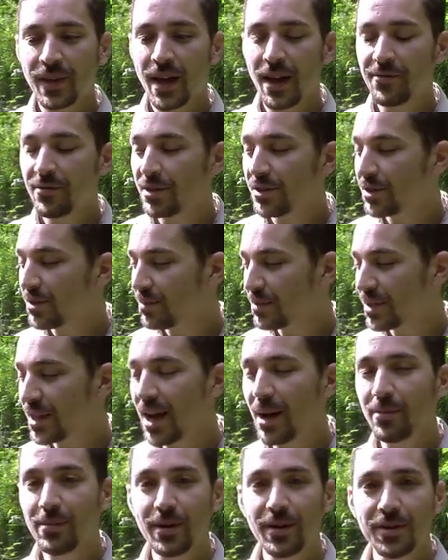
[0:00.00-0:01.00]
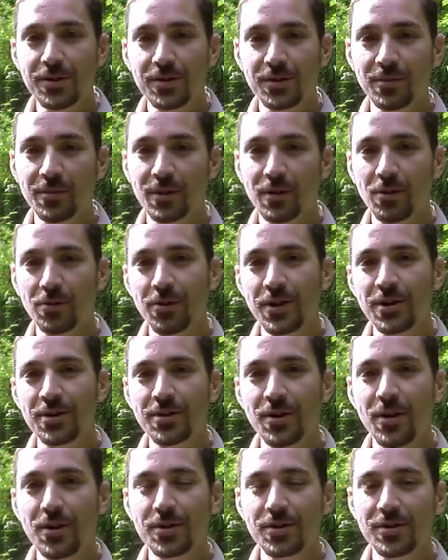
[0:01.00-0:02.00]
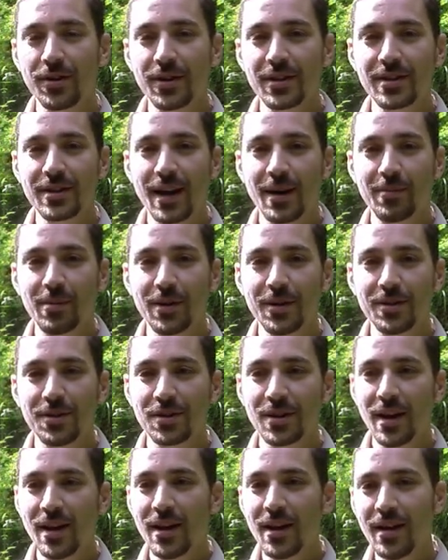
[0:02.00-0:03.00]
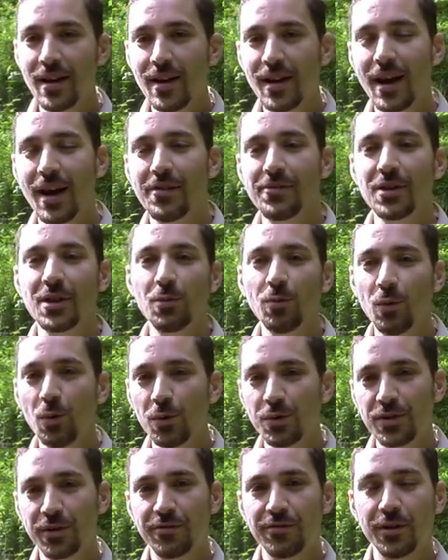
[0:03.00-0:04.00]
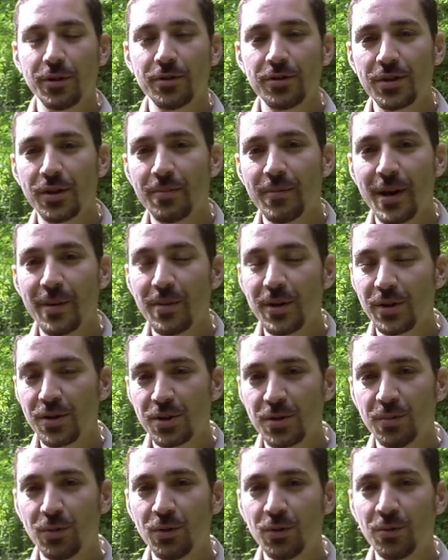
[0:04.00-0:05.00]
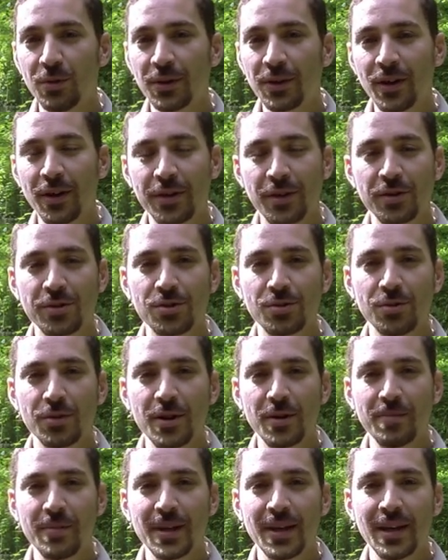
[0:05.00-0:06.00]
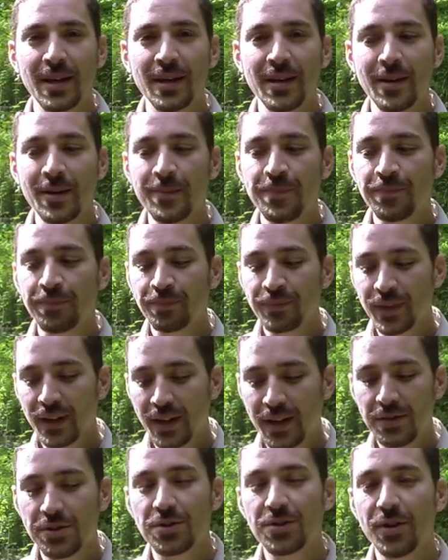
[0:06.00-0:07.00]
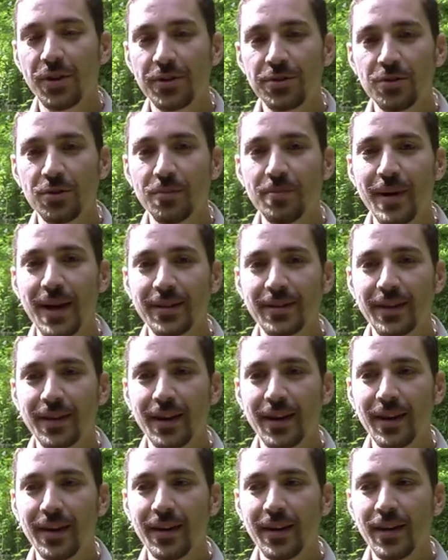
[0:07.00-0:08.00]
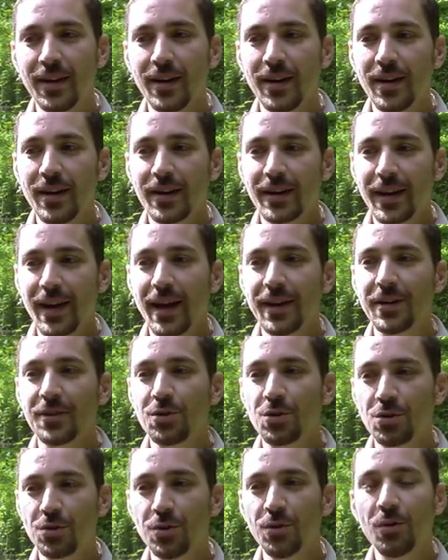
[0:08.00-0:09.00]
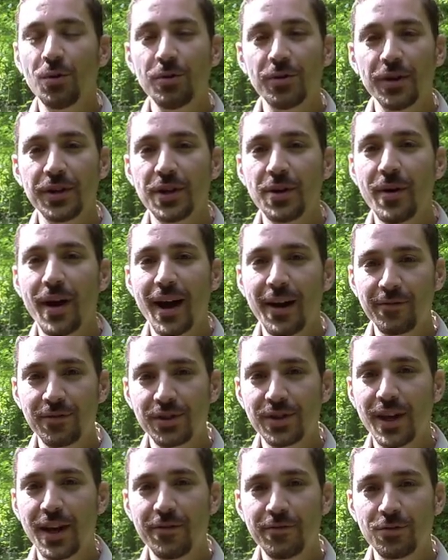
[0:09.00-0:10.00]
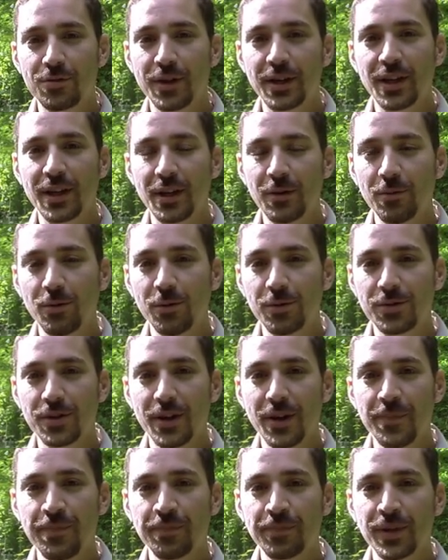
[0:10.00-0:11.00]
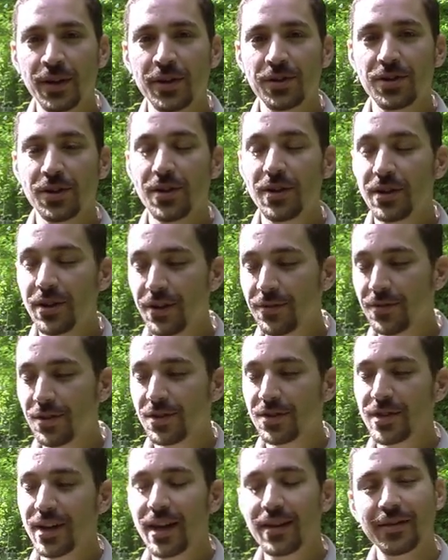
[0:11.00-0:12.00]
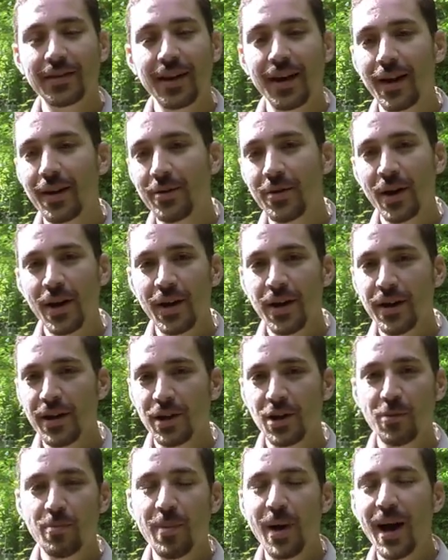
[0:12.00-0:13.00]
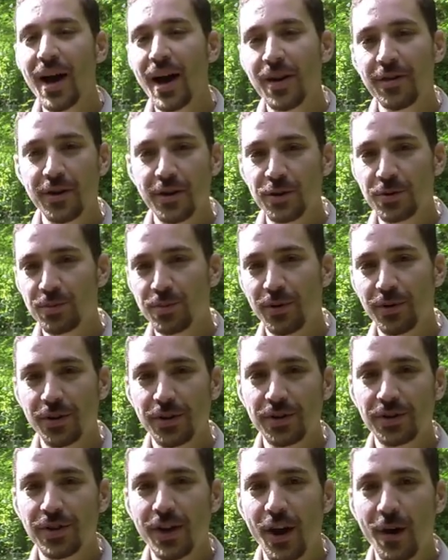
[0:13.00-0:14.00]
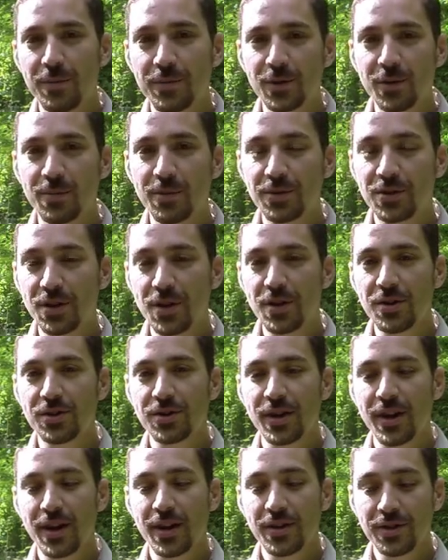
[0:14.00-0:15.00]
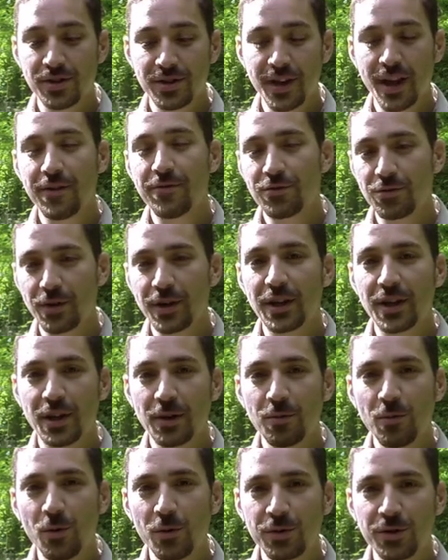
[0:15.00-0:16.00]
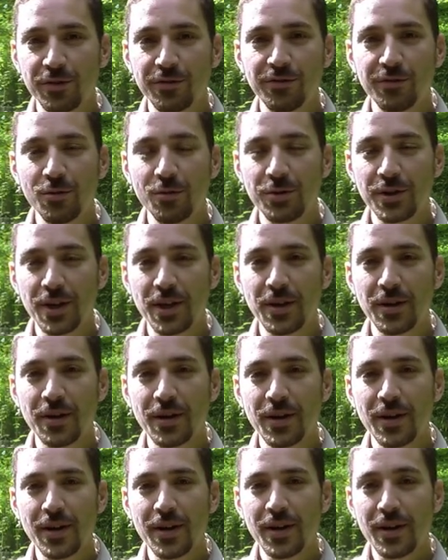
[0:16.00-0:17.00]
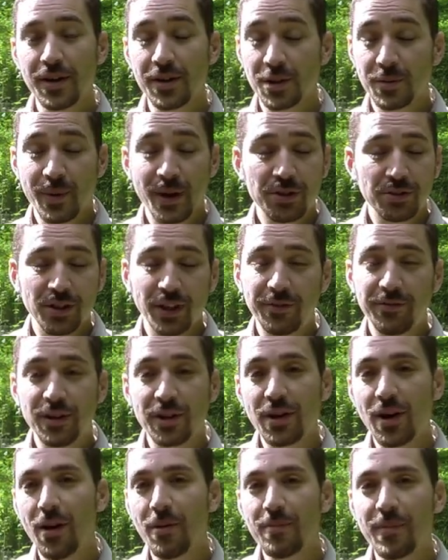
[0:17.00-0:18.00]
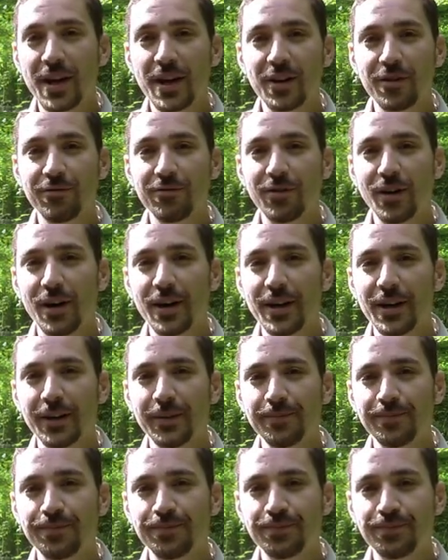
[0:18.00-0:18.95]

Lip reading: having some tablets, some chlorine dioxide tablets, having a water filter, maybe a small one like a Soya Mini, inside your med kit can ensure that you have safe drinking water. So you can understand how you pair those products up to produce safe drinking water for you, especially if you can't make a fire.